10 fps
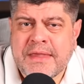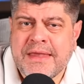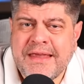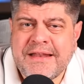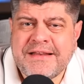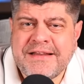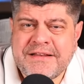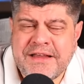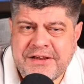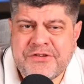And
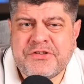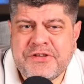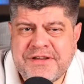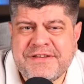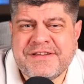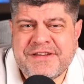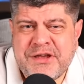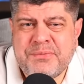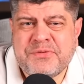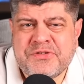it actually
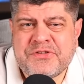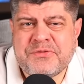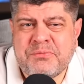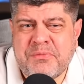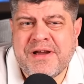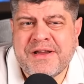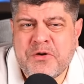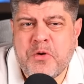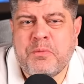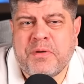keeps my
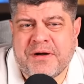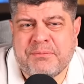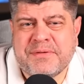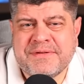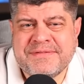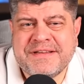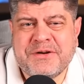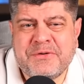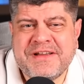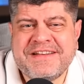hope up. You
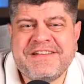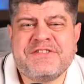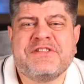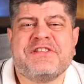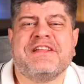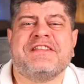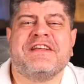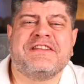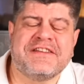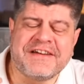know, it doesn't let
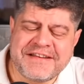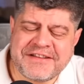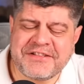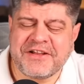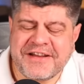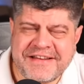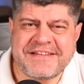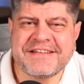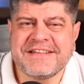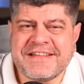that tiny
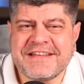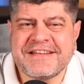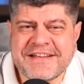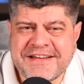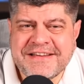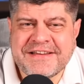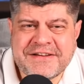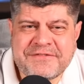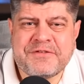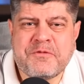light that I
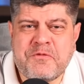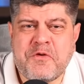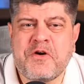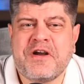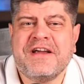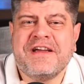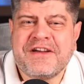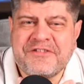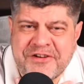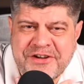have for
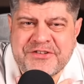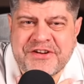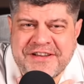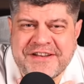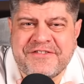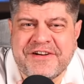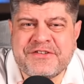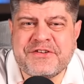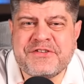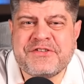Russia and
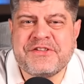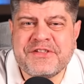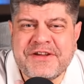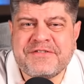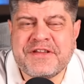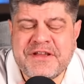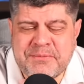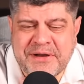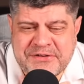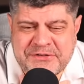Russians left in
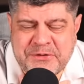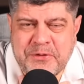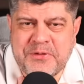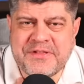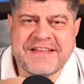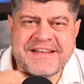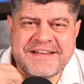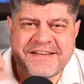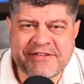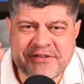my soul that
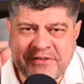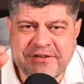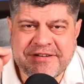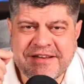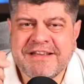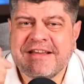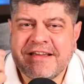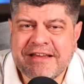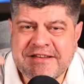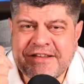is on,
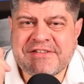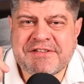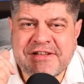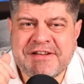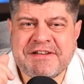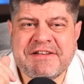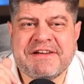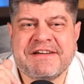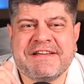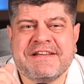it doesn't let it
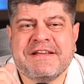die.